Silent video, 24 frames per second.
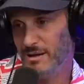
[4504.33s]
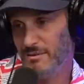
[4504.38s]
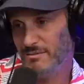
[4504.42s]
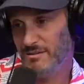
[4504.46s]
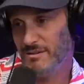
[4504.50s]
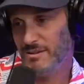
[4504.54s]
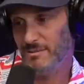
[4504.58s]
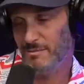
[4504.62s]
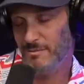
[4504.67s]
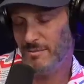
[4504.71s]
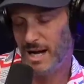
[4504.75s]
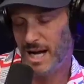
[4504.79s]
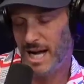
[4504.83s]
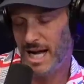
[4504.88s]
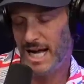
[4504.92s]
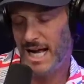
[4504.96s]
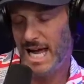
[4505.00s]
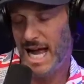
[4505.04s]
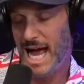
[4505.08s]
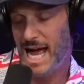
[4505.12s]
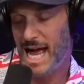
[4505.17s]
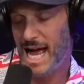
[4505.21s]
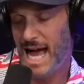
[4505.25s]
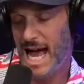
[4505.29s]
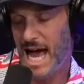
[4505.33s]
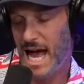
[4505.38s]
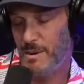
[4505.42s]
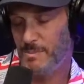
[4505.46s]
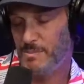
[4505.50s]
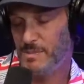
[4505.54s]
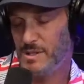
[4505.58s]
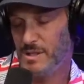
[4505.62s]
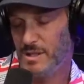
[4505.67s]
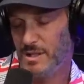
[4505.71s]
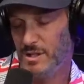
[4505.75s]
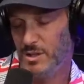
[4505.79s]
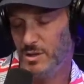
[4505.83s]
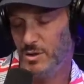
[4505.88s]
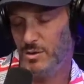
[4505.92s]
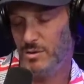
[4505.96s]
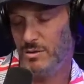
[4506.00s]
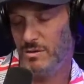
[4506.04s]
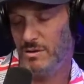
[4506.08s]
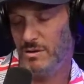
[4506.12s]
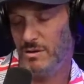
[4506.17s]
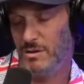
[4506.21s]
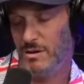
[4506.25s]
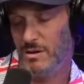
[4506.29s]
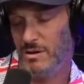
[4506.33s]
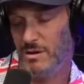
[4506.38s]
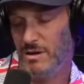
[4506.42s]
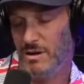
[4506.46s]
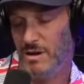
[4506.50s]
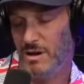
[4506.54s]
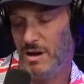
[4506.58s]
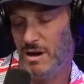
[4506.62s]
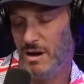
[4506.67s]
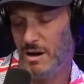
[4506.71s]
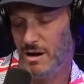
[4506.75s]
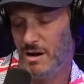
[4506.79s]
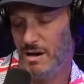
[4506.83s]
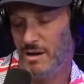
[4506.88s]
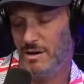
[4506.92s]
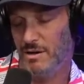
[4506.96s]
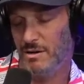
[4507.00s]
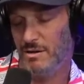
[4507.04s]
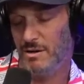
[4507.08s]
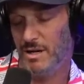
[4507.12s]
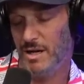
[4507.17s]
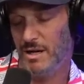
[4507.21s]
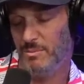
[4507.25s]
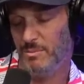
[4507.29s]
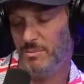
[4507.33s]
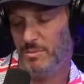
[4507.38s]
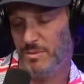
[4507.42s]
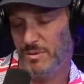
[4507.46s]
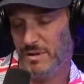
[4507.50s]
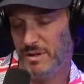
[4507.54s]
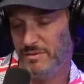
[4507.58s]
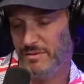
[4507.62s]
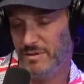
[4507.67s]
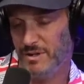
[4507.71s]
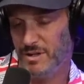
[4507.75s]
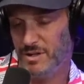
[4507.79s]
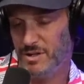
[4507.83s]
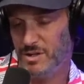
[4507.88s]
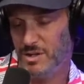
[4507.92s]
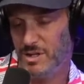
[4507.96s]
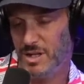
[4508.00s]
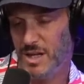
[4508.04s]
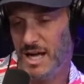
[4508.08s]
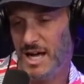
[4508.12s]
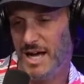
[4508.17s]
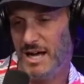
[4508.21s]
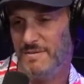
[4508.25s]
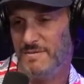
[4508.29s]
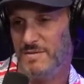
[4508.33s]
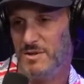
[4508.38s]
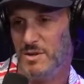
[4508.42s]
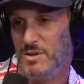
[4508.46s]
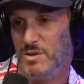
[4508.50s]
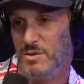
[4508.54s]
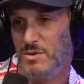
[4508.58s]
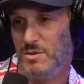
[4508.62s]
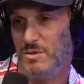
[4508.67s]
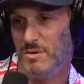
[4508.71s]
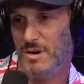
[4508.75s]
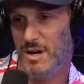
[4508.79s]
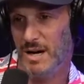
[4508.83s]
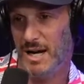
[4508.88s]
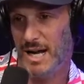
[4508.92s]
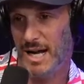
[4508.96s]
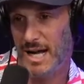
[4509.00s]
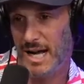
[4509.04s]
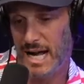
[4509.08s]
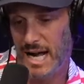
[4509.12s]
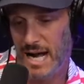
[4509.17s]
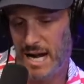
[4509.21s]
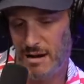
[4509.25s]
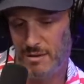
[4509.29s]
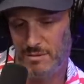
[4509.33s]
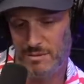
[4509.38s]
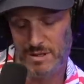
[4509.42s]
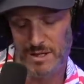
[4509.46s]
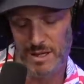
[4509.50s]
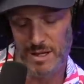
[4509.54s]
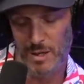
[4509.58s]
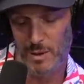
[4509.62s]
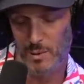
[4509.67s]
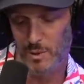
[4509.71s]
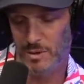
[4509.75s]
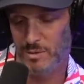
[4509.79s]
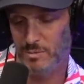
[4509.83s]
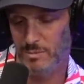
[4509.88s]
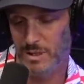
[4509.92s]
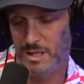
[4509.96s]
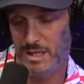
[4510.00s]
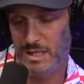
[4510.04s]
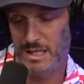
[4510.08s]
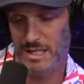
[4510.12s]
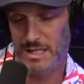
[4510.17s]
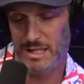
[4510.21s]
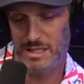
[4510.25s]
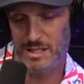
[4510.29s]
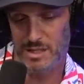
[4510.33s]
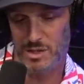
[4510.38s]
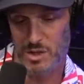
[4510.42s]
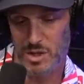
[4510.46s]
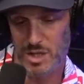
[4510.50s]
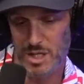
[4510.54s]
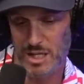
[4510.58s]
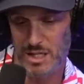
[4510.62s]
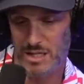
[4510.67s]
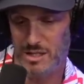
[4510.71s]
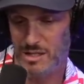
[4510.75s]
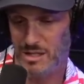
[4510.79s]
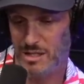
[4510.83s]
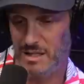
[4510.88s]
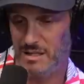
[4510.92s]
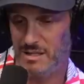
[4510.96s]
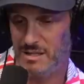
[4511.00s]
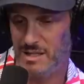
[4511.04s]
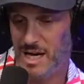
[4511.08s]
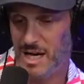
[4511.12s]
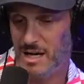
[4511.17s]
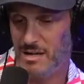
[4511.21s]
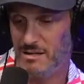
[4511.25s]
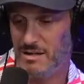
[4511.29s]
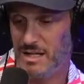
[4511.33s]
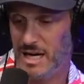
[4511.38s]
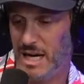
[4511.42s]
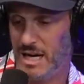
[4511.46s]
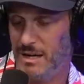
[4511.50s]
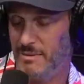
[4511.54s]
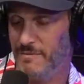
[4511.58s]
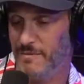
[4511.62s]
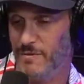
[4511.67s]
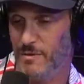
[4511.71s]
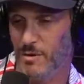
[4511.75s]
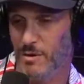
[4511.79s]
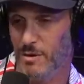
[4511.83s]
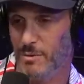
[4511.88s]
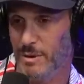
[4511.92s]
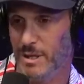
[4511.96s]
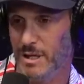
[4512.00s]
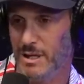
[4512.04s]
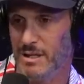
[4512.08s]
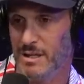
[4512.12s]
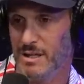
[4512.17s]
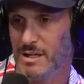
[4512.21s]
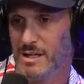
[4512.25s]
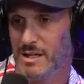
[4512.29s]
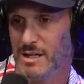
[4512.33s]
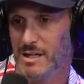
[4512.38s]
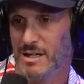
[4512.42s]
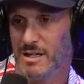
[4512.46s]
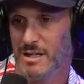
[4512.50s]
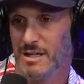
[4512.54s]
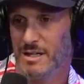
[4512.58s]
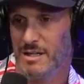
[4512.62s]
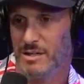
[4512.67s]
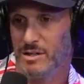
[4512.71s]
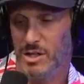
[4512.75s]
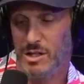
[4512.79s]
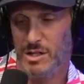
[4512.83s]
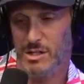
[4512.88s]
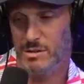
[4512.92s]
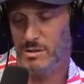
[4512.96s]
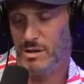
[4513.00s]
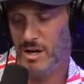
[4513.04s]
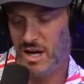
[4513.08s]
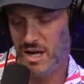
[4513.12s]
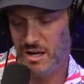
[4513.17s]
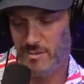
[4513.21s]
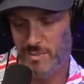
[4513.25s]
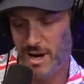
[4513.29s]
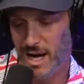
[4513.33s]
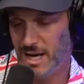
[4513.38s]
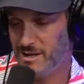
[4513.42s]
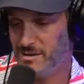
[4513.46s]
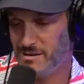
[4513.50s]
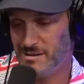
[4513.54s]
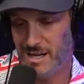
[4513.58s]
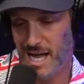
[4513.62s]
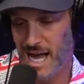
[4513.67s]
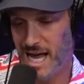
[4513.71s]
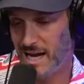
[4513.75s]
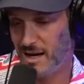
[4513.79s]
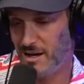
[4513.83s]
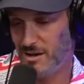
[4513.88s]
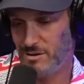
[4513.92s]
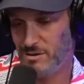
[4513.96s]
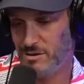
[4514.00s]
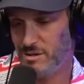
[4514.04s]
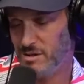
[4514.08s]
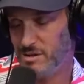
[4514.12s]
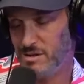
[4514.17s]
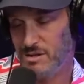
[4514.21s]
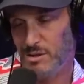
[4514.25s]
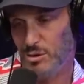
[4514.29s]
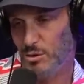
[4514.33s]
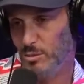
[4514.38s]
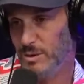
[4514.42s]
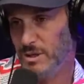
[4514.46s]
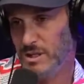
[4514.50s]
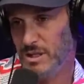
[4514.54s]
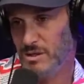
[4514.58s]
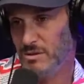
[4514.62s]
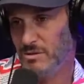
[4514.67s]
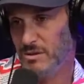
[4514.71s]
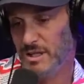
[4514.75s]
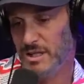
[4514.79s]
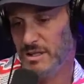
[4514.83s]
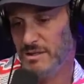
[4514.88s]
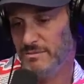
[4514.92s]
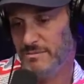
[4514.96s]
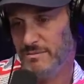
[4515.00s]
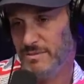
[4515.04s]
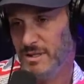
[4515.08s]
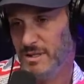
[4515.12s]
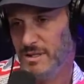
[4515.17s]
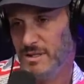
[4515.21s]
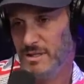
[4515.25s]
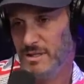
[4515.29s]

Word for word: man, my absolute honor and privilege to have you out there with me. It has changed the entire game for me, just in my desire to still be doing it.